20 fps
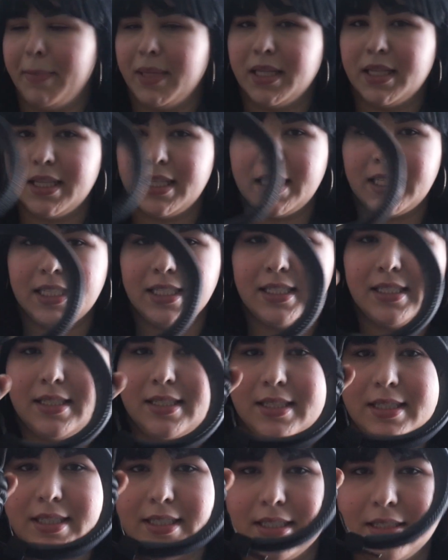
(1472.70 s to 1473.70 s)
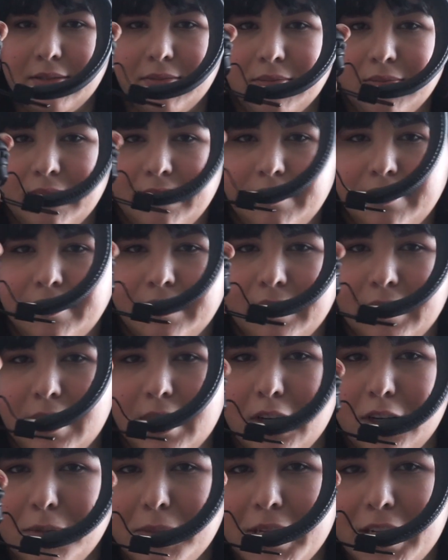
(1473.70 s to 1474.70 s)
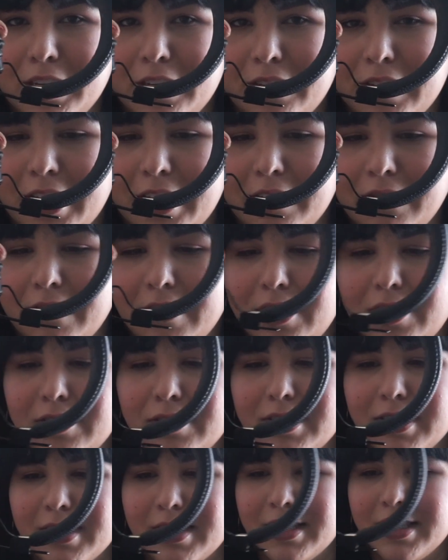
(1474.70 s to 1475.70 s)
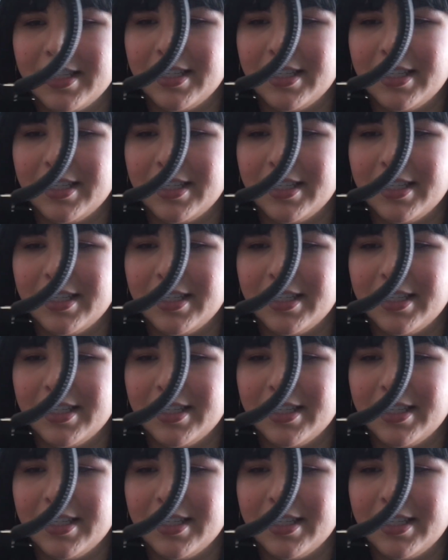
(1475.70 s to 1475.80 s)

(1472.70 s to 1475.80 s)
But these are my new headphones,